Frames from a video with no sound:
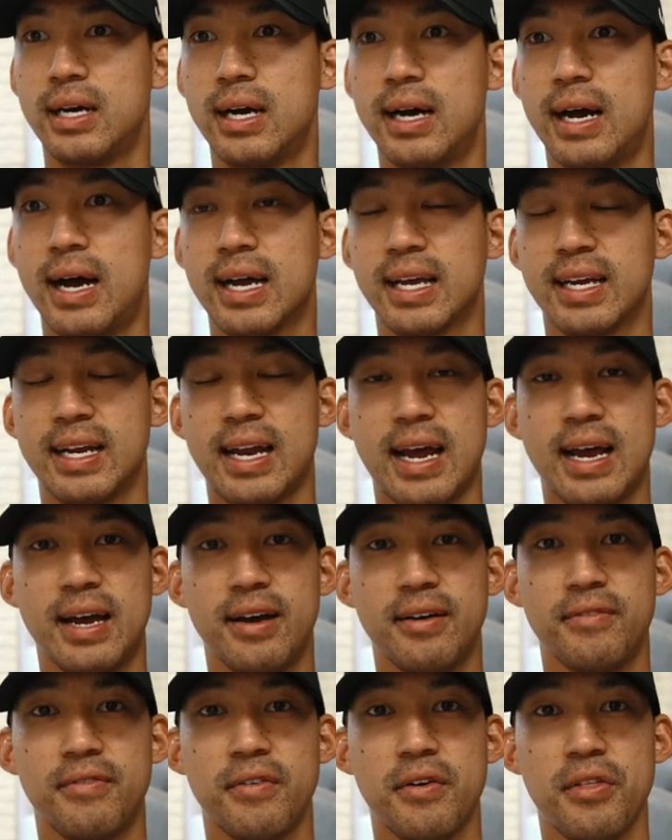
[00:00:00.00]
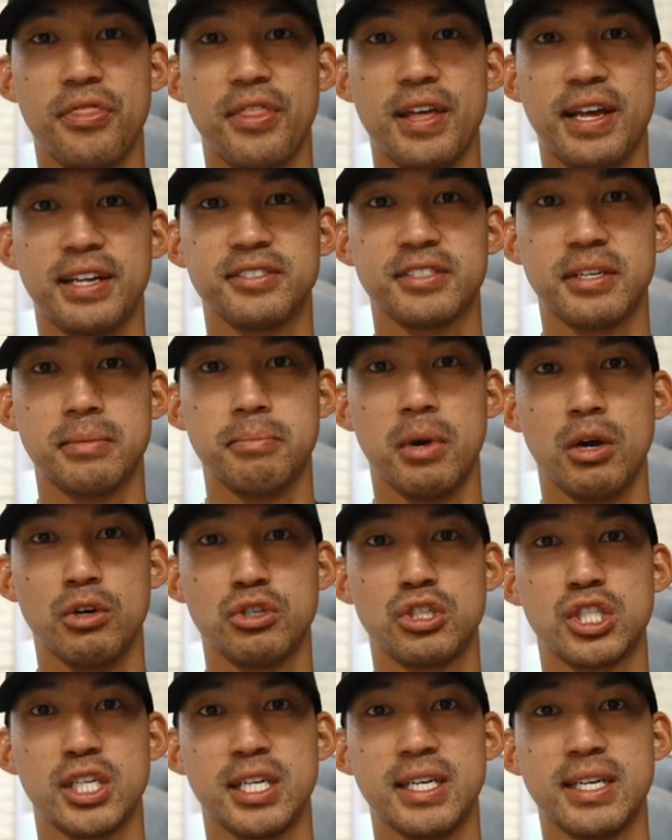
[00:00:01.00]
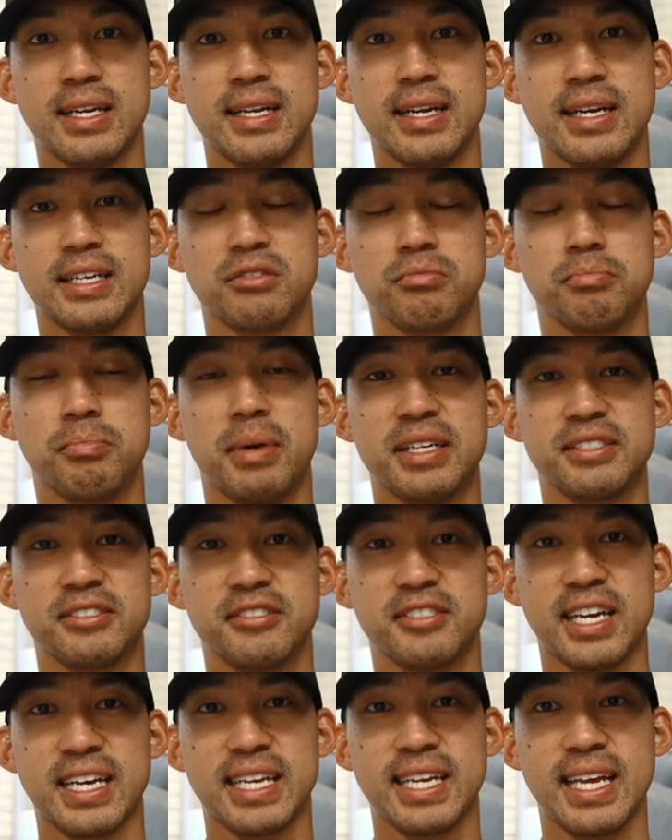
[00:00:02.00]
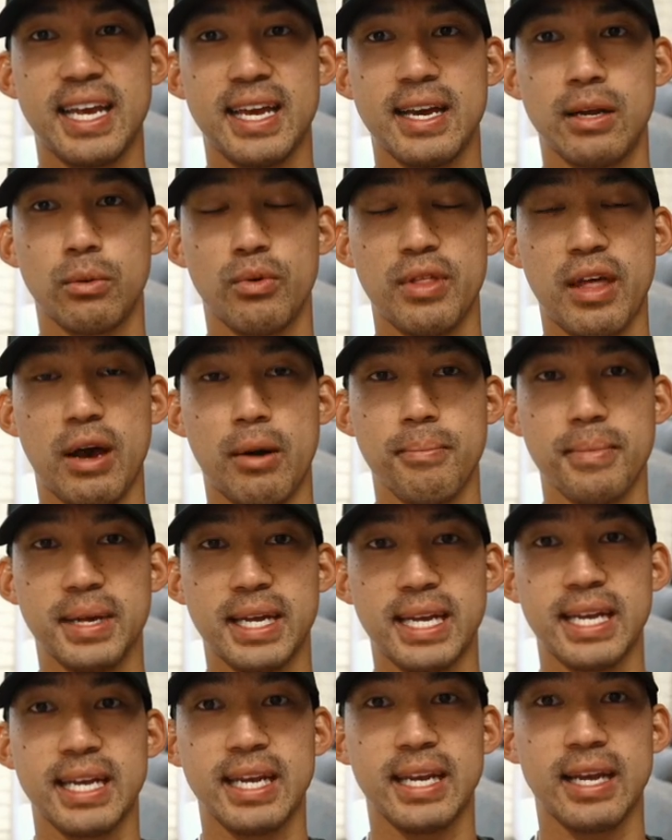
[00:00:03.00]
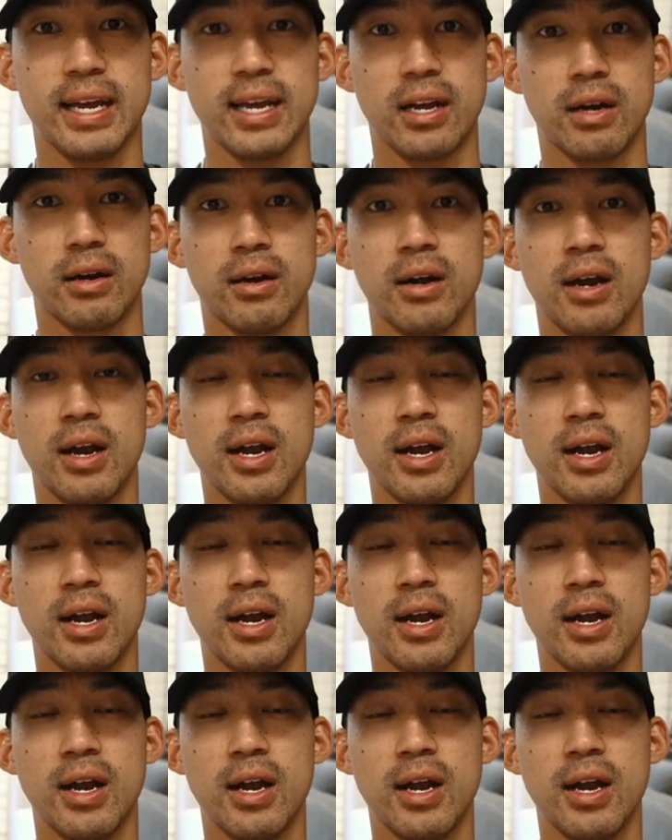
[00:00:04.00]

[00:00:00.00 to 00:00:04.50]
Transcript: I could have things in motion as best as I can without me here.